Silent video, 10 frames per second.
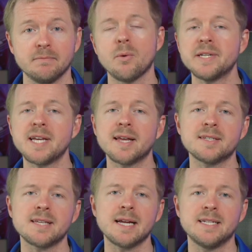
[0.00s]
When we take
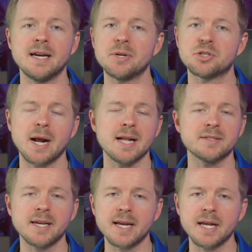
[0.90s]
this idea and we
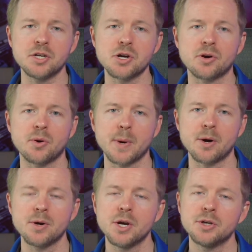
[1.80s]
translate it into your
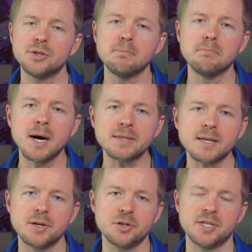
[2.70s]
career, you must
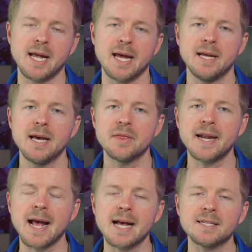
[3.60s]
understand
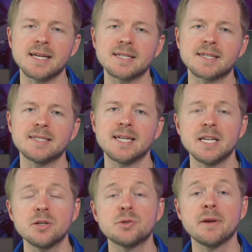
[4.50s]
that as things
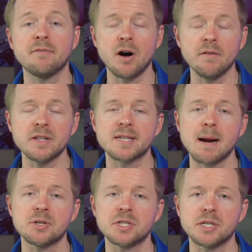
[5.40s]
continue to evolve in
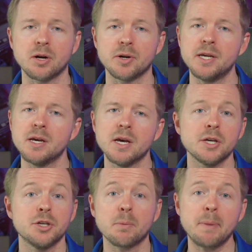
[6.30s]
cybersecurity,
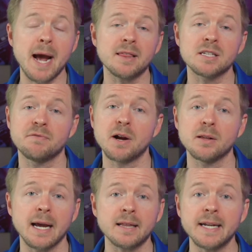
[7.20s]
your path is very
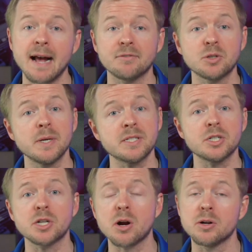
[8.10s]
likely to have twists
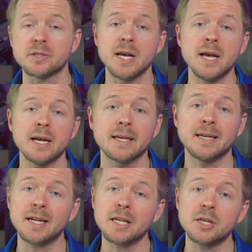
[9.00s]
and turns,
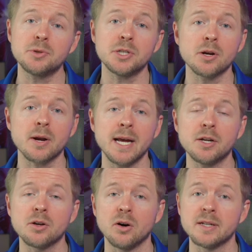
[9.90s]
getting you to your
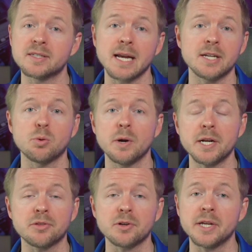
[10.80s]
end goal in, say,
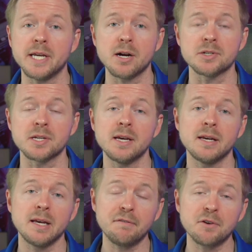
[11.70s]
20 or 30 years
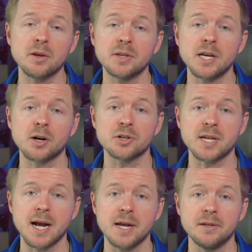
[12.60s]
if you're on the younger
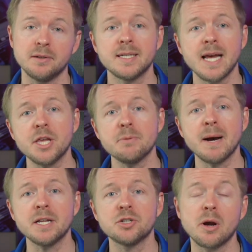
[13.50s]
side. Today, you
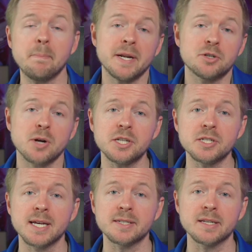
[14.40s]
might enjoy
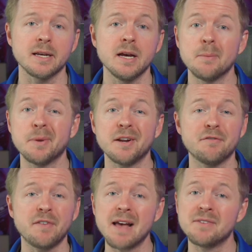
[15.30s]
penetration testing, but in
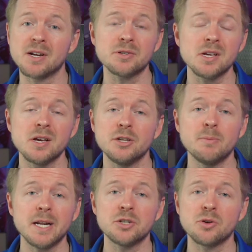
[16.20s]
five years, you
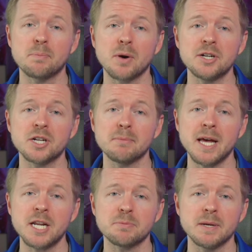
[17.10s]
might enjoy project
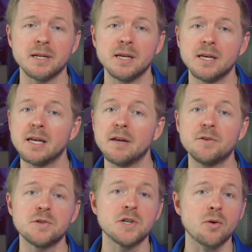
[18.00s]
management. If
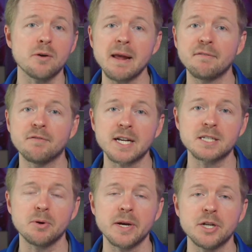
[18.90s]
you don't remain
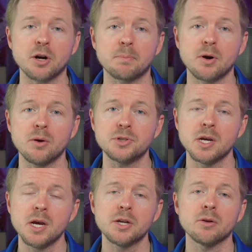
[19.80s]
flexible in your approach,
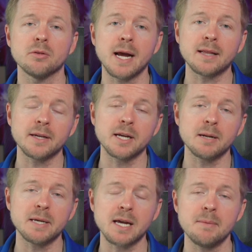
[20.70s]
you're likely
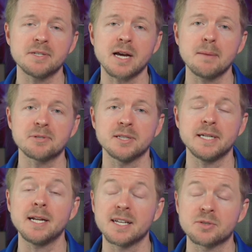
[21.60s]
going to become as
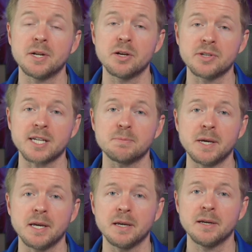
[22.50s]
obsolete as Windows XP.